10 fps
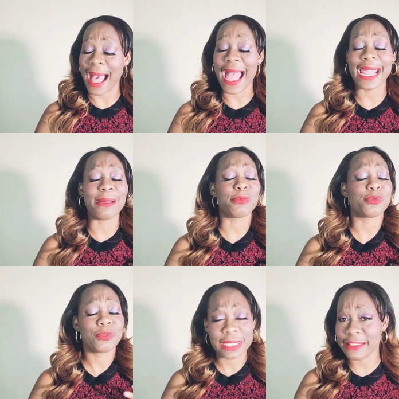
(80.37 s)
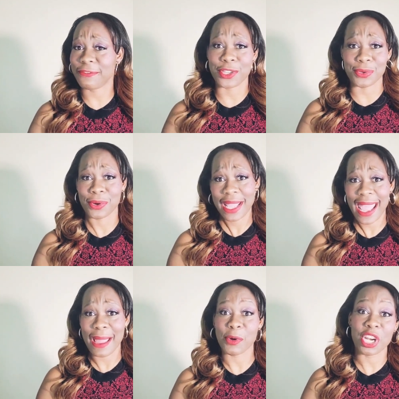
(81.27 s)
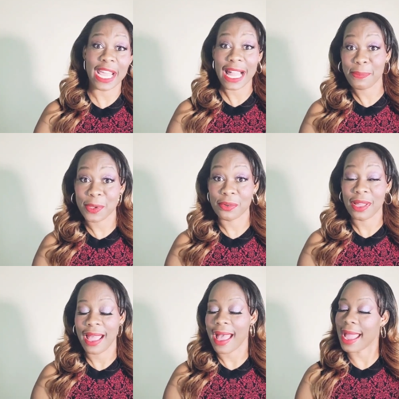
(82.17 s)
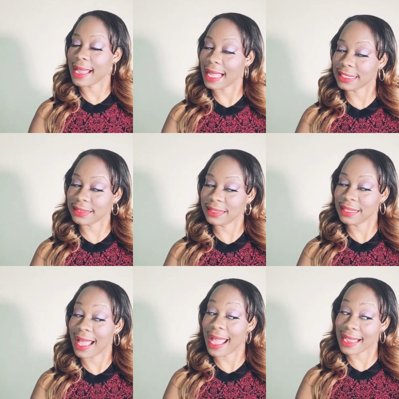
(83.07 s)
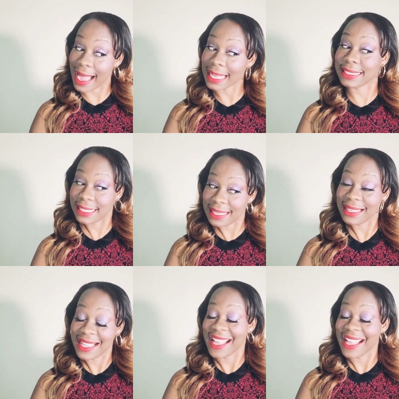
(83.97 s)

I am rooting for you, okay? I'm gonna help you. I got you. I got you.